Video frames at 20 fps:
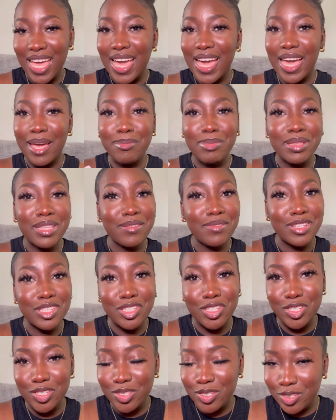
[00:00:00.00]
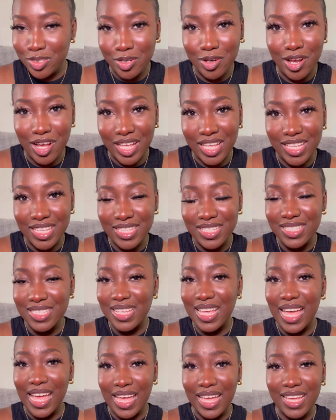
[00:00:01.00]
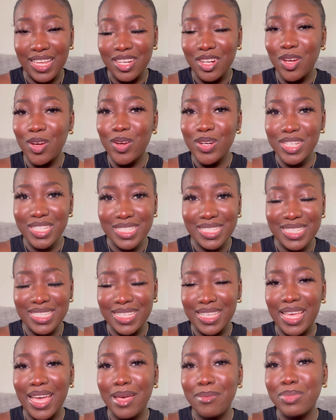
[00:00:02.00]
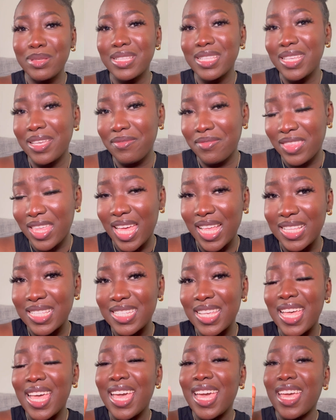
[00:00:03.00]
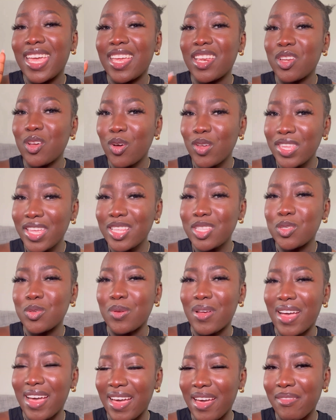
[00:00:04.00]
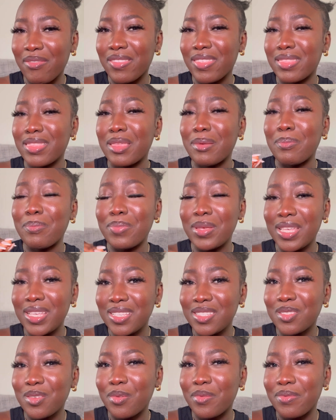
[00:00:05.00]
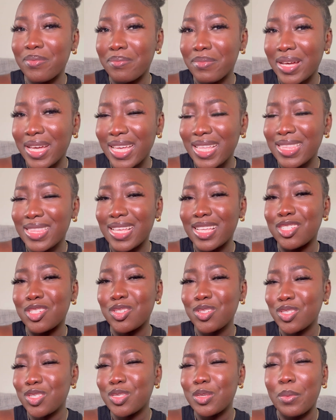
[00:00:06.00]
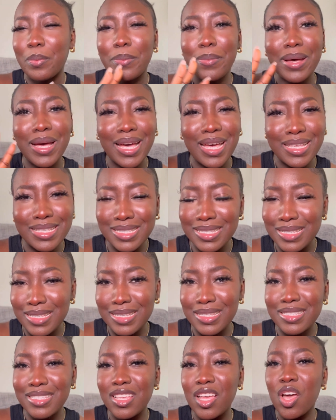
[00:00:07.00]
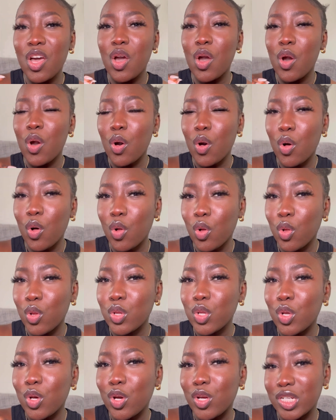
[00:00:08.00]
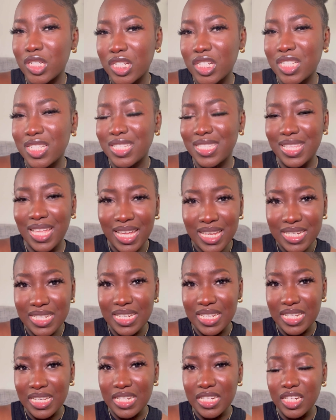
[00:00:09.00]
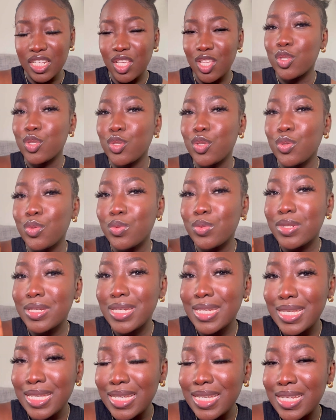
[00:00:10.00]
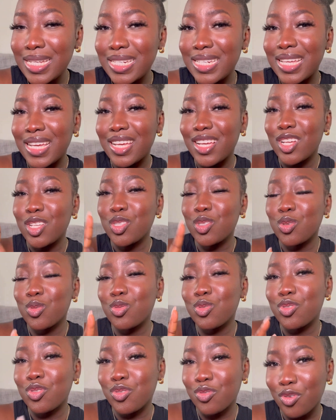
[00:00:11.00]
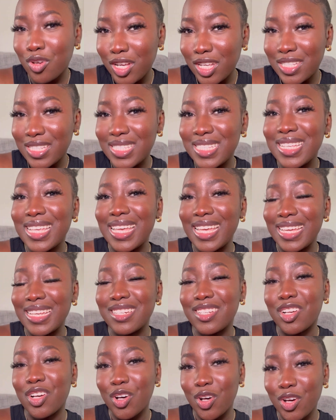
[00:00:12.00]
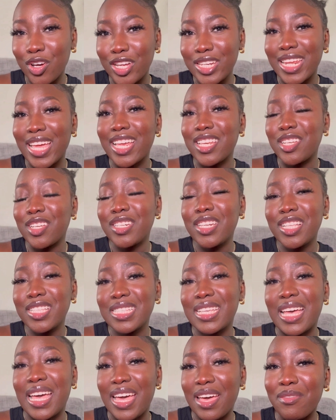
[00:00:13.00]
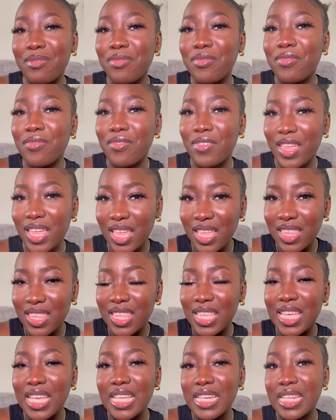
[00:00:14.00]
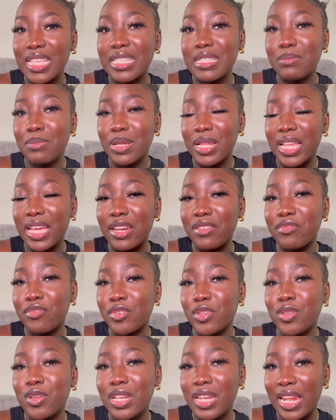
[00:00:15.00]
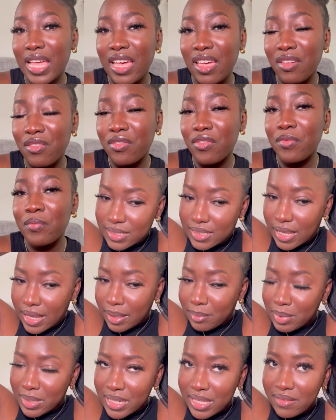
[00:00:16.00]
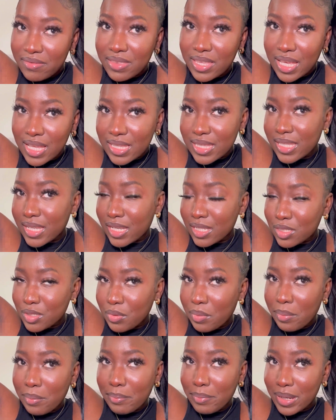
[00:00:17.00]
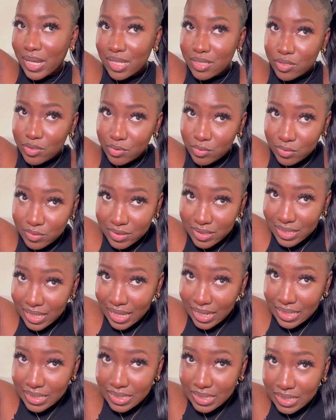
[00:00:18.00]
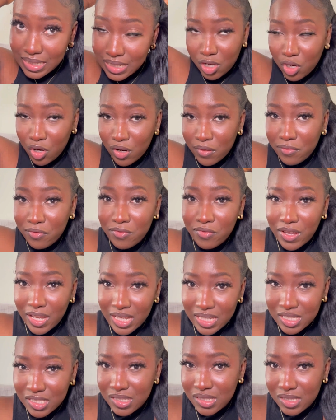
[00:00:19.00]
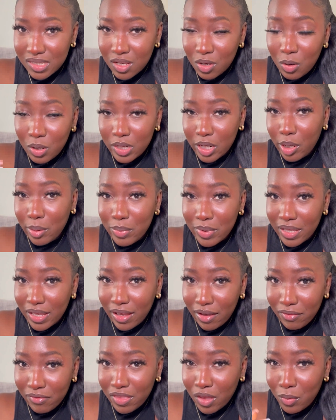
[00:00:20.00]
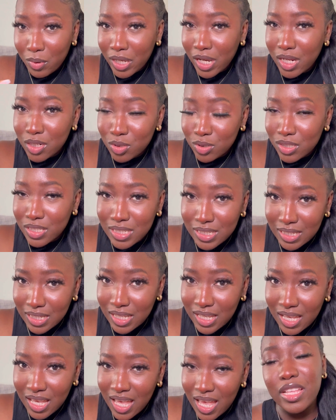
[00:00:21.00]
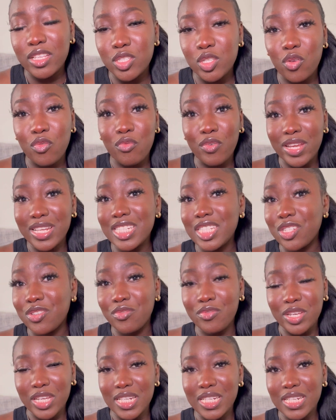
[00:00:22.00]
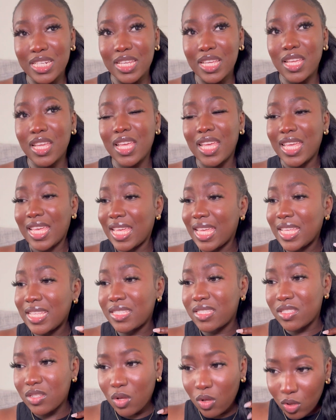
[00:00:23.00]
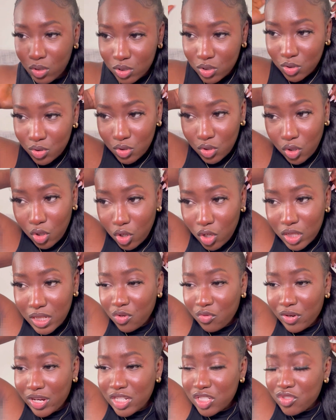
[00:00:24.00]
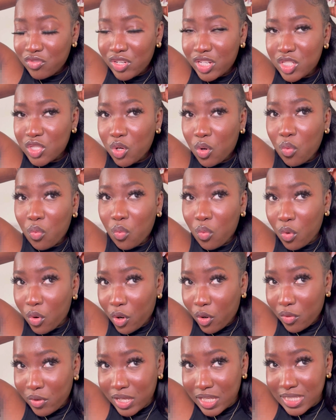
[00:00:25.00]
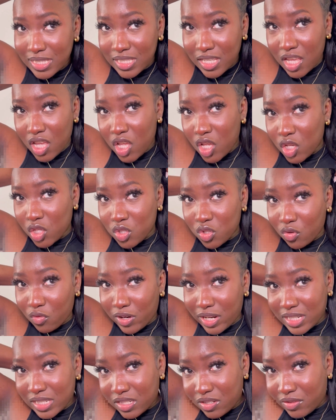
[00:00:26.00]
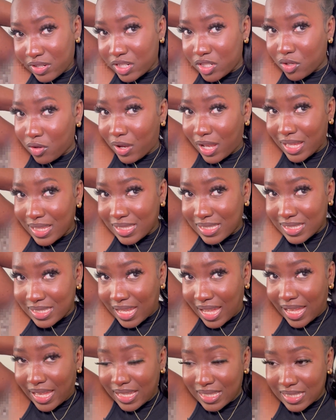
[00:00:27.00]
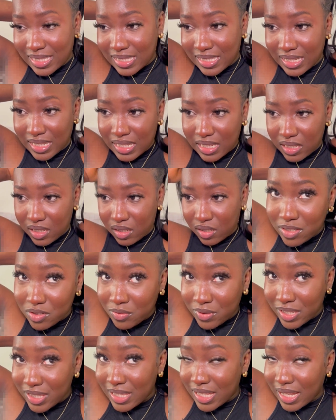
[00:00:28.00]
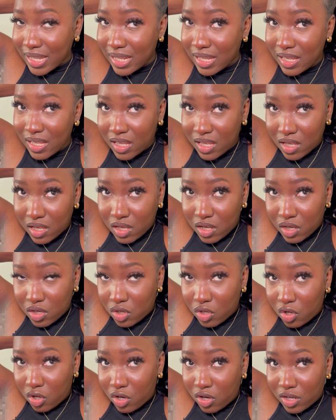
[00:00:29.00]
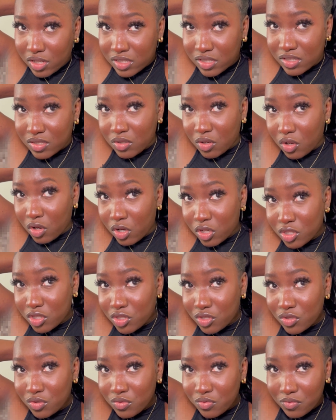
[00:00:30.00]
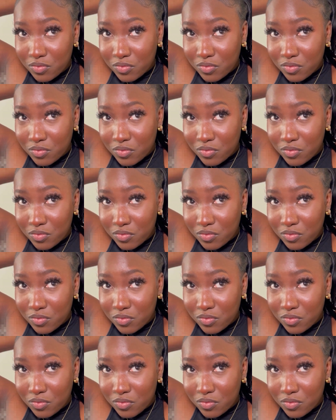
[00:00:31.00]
I believe in Jesus Christ, and honestly I believe that in order to have the peace of mind that just surpasses all understanding, you need to trust in God and you need to have faith in His plan for your life. I believe that there are some battles that God fights on our behalf that we cannot see. Surrendering it all to God, surrendering your worries, surrendering your anxiety, knowing that God's got you,